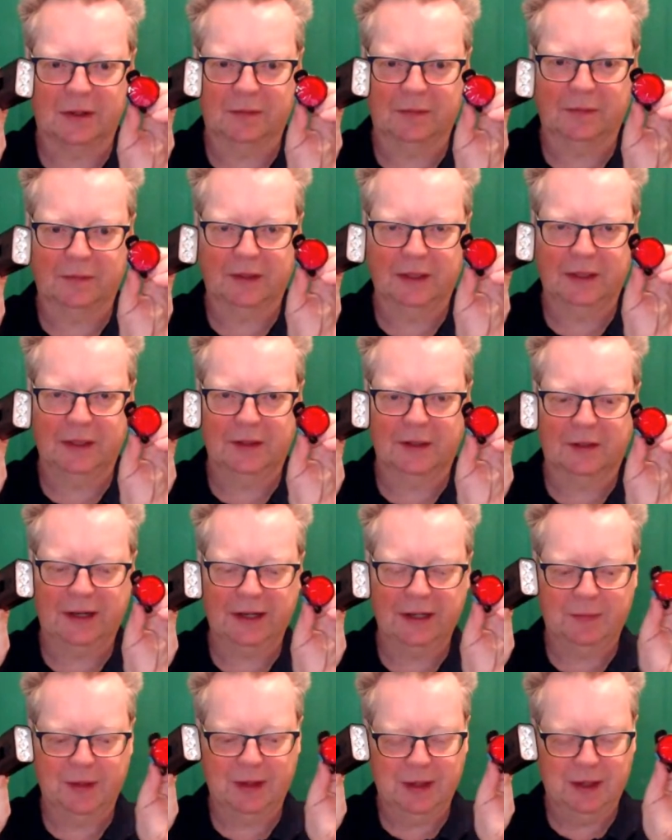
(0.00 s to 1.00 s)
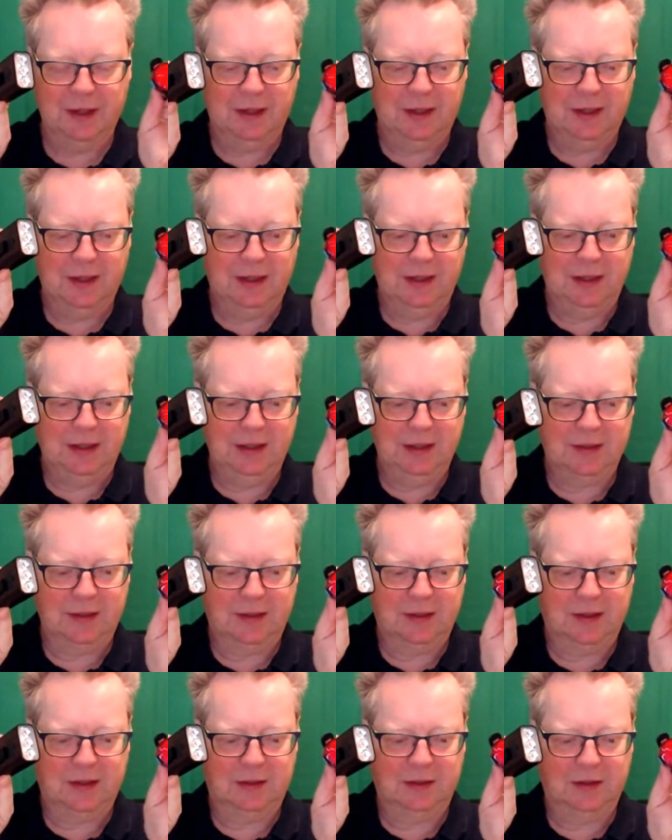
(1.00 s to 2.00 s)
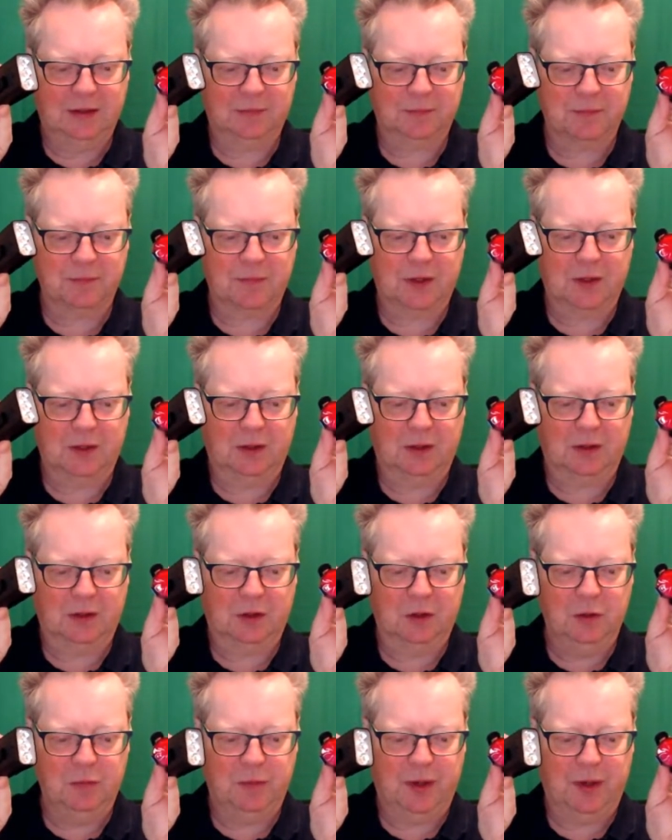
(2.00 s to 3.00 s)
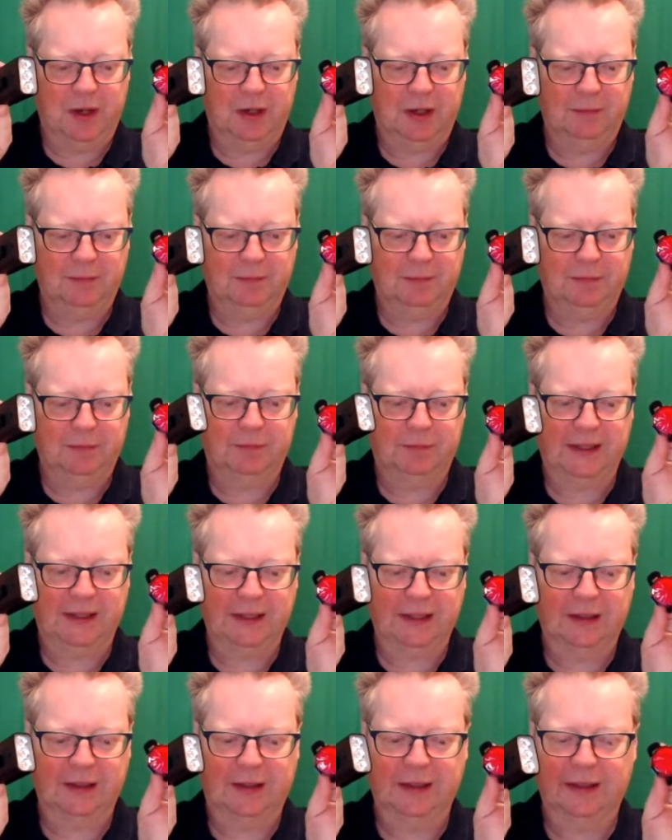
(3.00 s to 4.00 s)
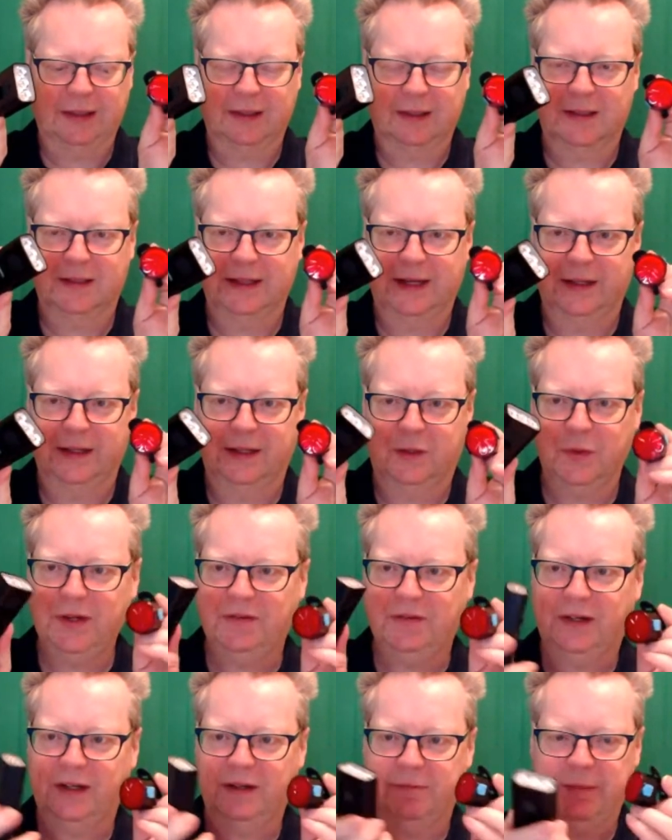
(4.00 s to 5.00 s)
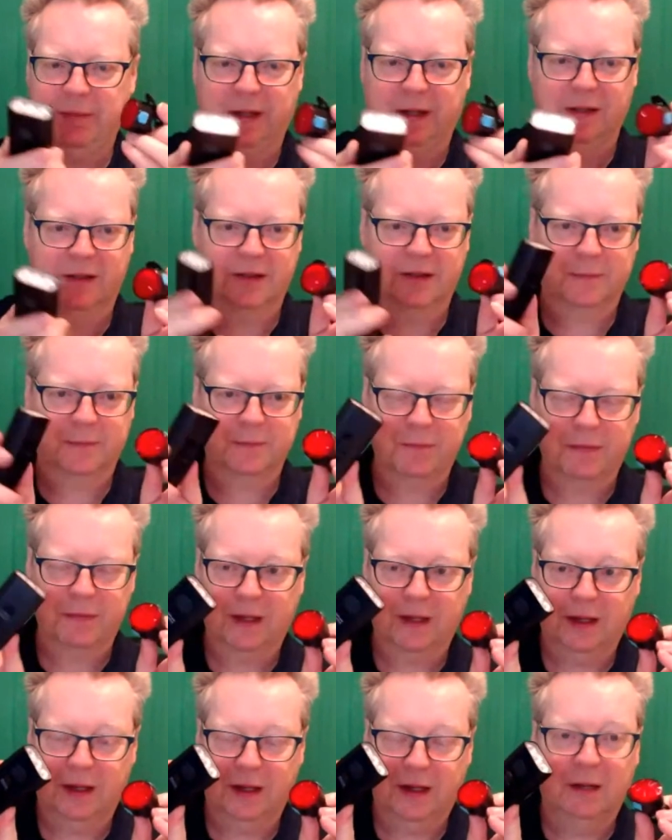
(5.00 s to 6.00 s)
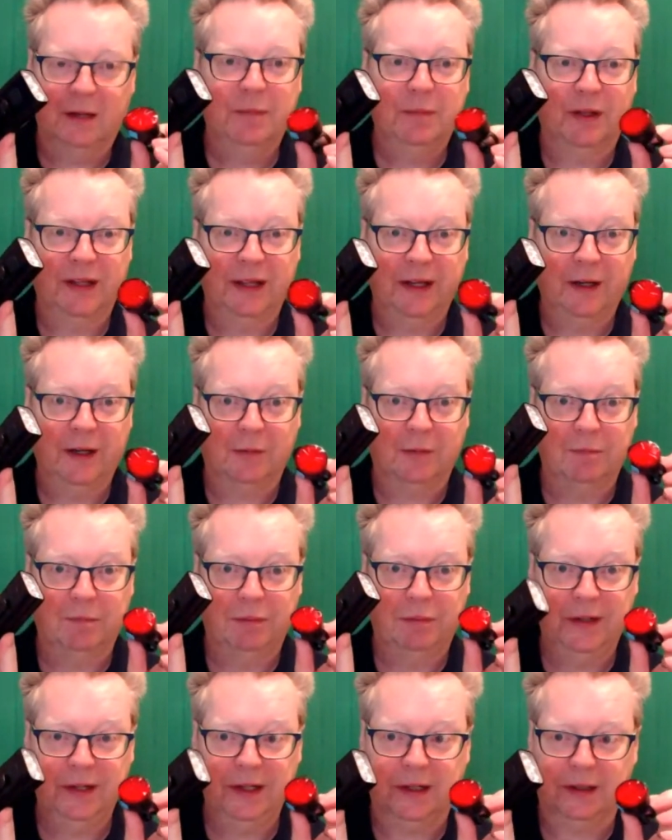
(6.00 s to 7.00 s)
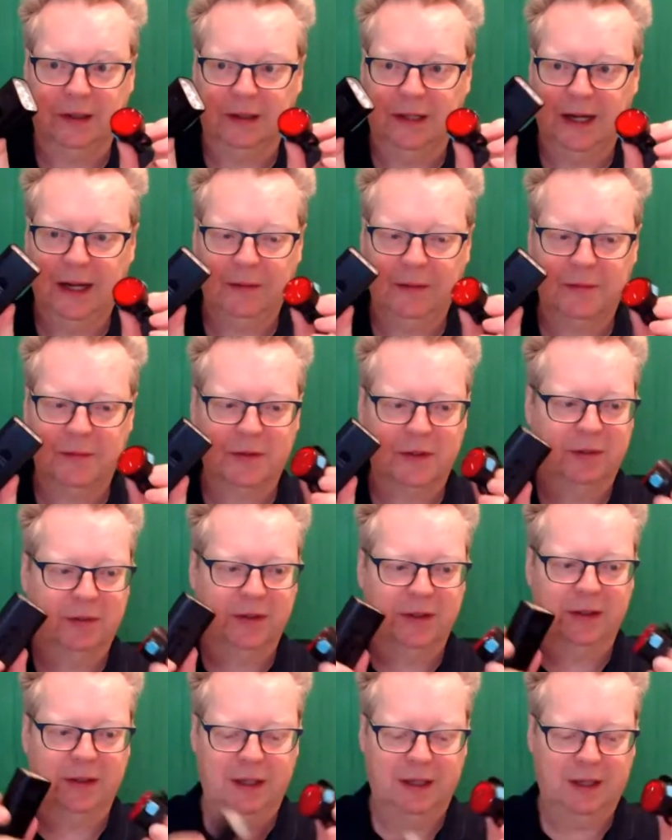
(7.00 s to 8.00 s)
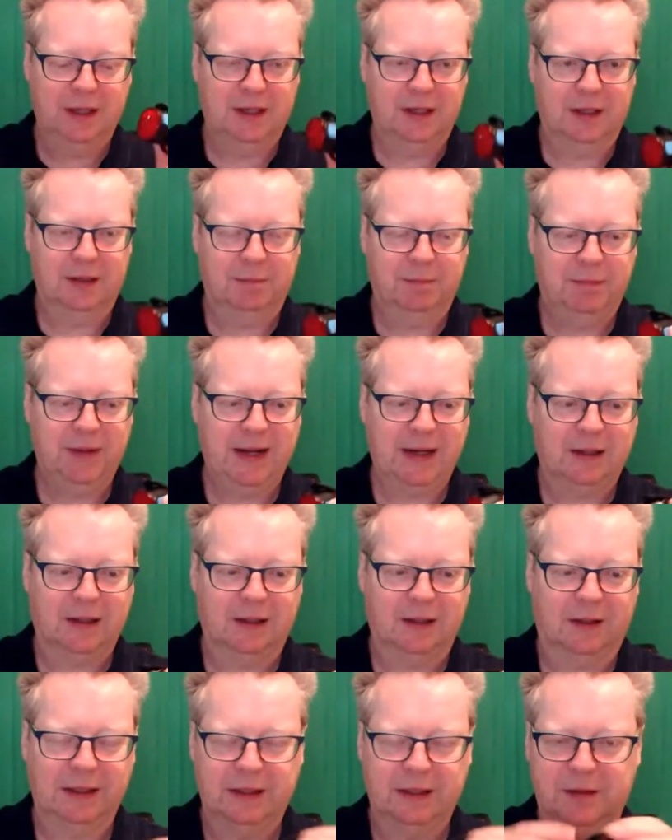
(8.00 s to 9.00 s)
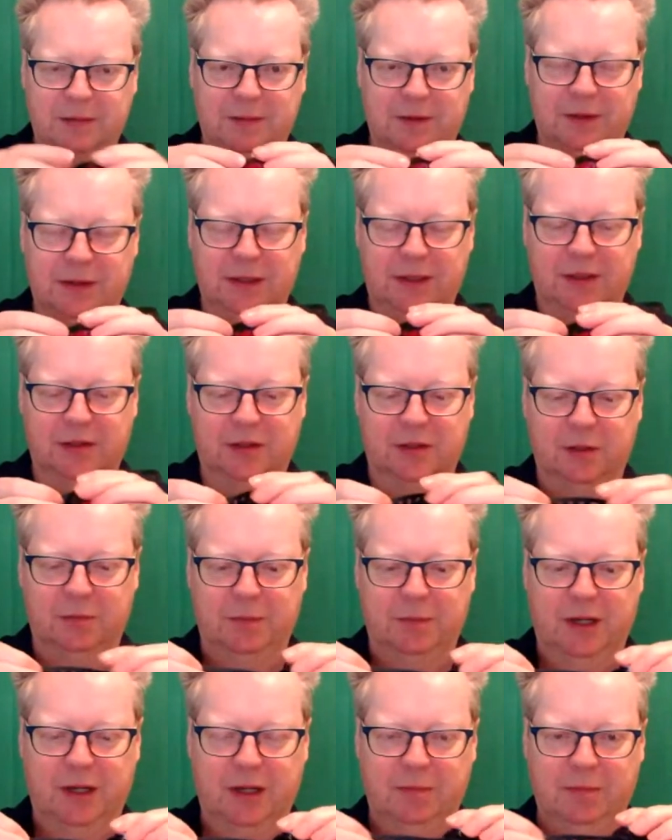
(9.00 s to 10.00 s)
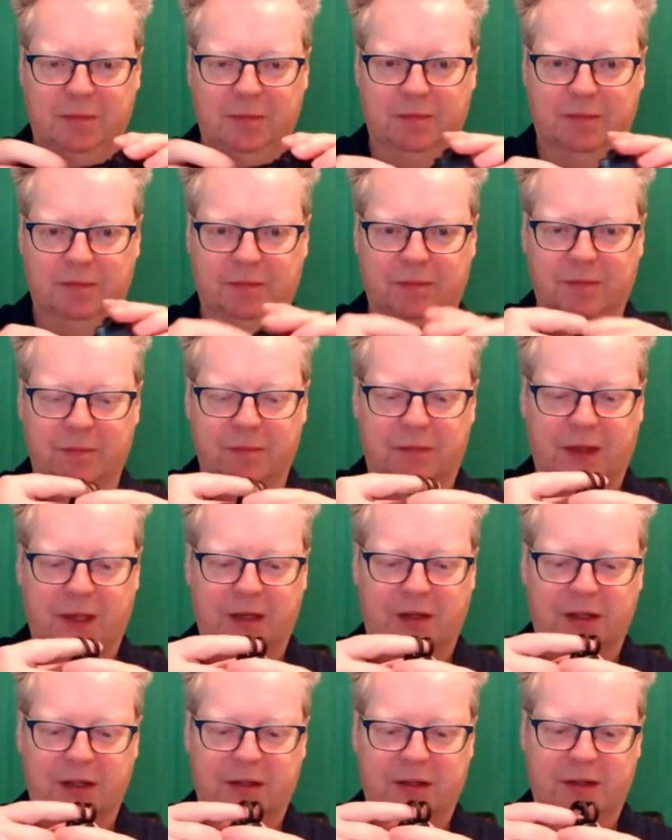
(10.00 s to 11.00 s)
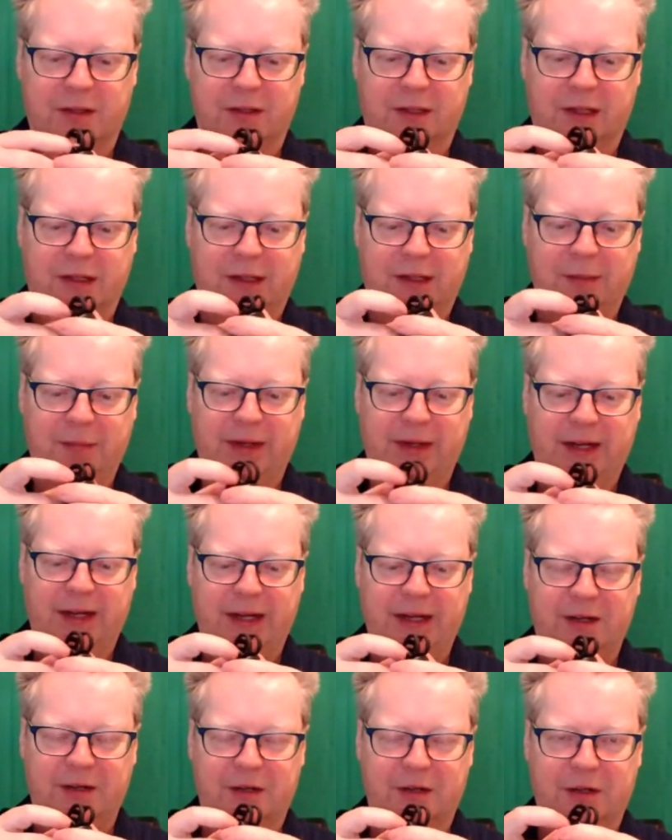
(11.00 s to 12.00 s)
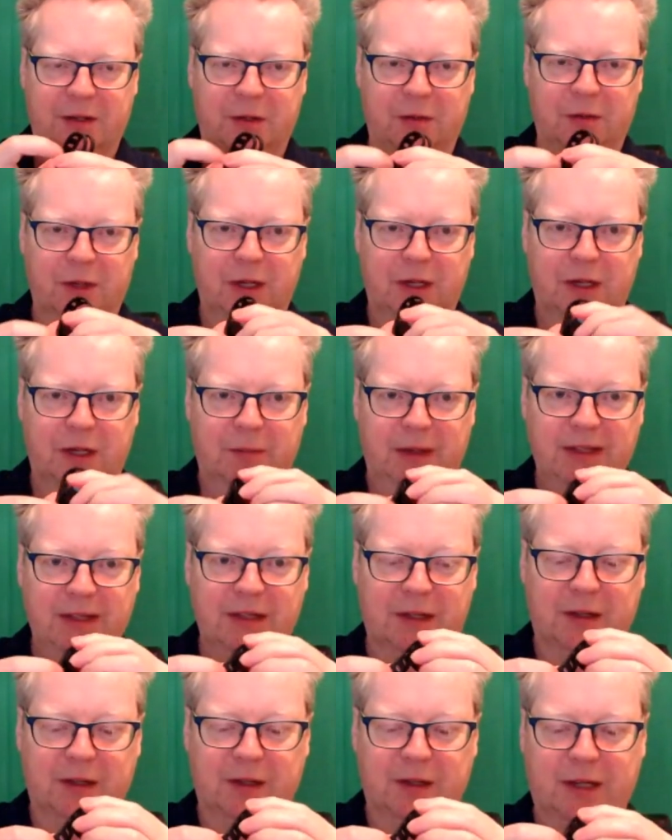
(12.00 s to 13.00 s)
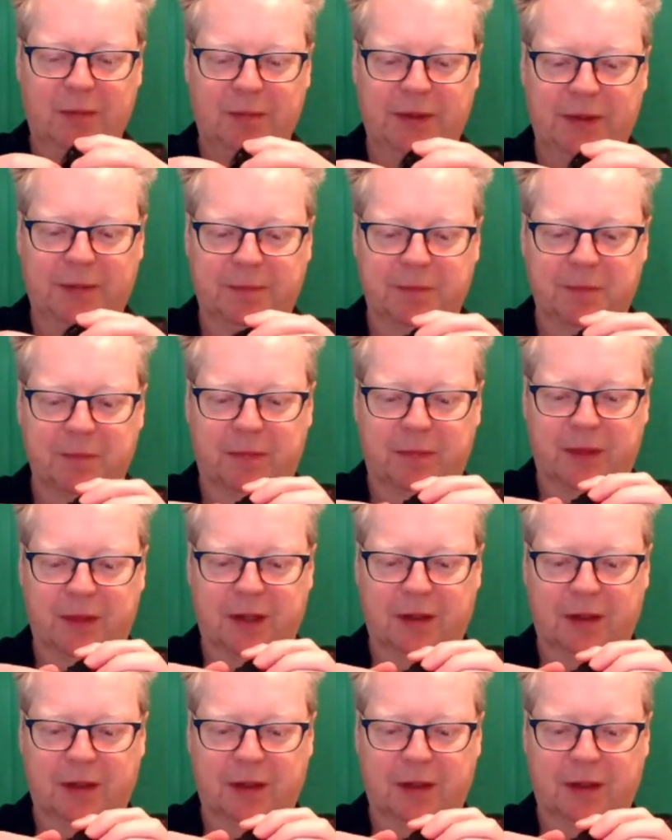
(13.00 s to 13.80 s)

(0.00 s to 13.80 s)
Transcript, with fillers: Amazon. These are great. These are a Cooper bike light set. They're 25 bucks, but they are brilliant, absolutely brilliant. The backlight is superb you just clip it into basically you clip it